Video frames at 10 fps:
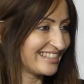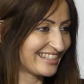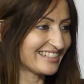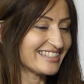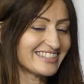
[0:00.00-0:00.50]

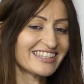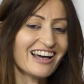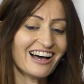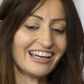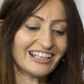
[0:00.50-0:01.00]
Yes.
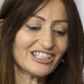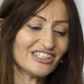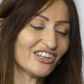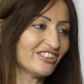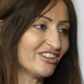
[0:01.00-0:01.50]
I actually
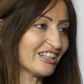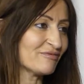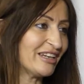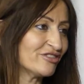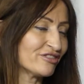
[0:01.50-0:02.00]
saw a
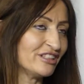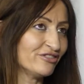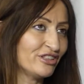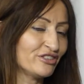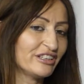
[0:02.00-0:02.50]
documentary a
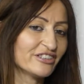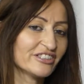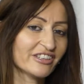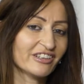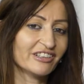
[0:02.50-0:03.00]
few years
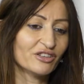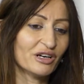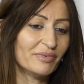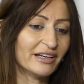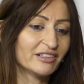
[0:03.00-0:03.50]
ago
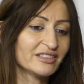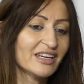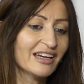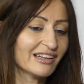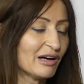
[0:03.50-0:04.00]
about
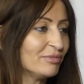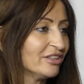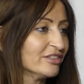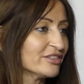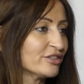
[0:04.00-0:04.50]

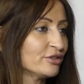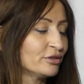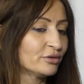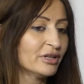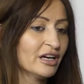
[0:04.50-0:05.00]
couples
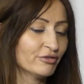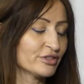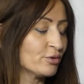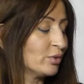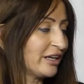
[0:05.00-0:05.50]
who,
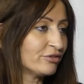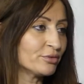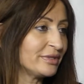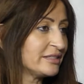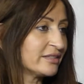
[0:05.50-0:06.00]
for whatever
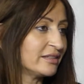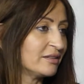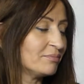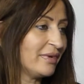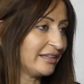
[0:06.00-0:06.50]
reason,
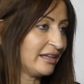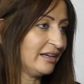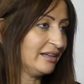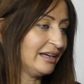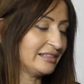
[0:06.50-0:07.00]
met
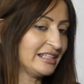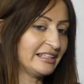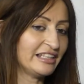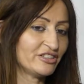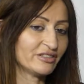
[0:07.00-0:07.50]
as
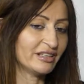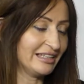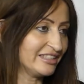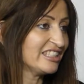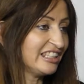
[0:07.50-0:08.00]

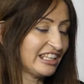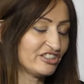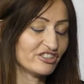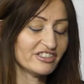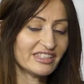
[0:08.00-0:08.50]

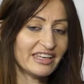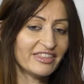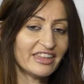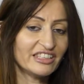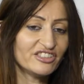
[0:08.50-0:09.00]
teenagers
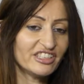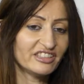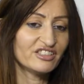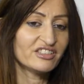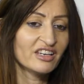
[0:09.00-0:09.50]
and then
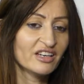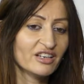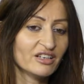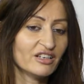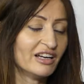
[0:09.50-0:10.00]
didn't
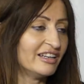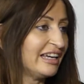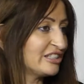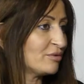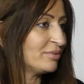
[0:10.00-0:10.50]

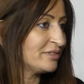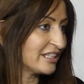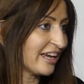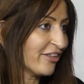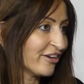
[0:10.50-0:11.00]
end up
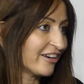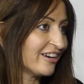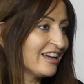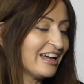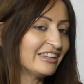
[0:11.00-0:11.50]
together.
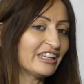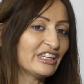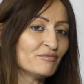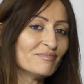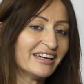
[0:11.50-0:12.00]
And then
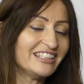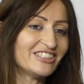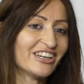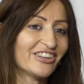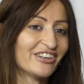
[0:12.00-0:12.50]
they met
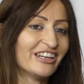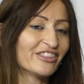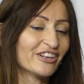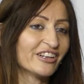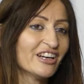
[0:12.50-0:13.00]
each other in
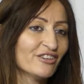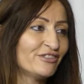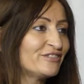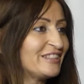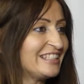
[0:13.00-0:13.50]
their
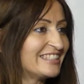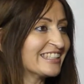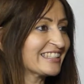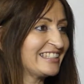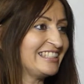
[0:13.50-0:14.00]
50s,
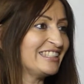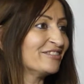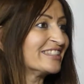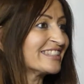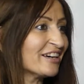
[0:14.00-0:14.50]
60s,
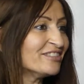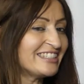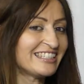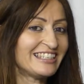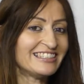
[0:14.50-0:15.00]
even
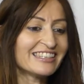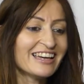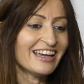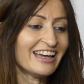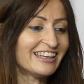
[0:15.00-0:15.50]
70s.
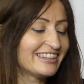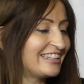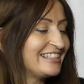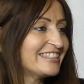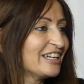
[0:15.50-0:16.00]
And
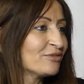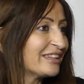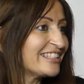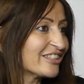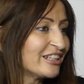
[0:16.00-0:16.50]
they said when
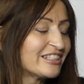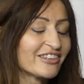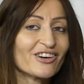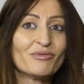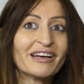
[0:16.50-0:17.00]
they saw each
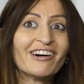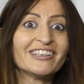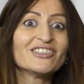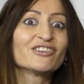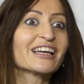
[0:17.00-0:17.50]
other, oh my God,
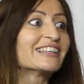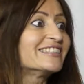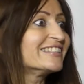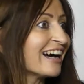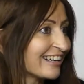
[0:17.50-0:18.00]
you look
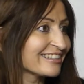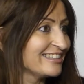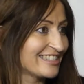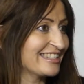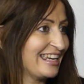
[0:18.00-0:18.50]
exactly
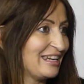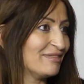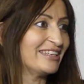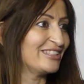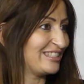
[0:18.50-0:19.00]
the same
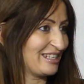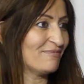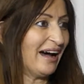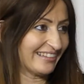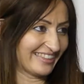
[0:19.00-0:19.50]
as you did
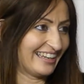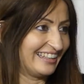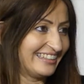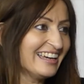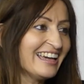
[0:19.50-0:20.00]
back
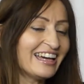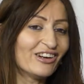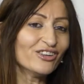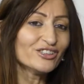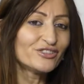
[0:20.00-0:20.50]
then. And
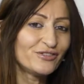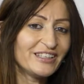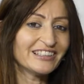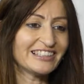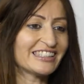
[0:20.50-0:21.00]
all those
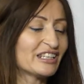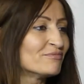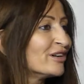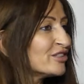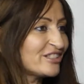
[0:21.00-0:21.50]
feelings and
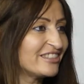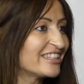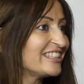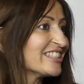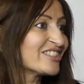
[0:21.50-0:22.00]
emotions,
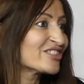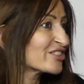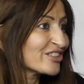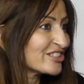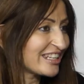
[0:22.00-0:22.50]
they just
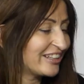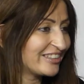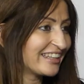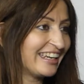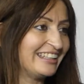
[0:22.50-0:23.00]
surge out
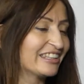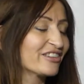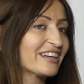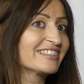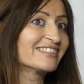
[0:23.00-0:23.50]
again, and
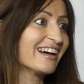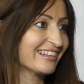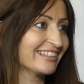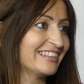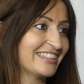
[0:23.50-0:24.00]
they're
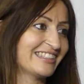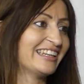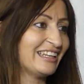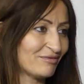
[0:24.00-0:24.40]
exactly the same.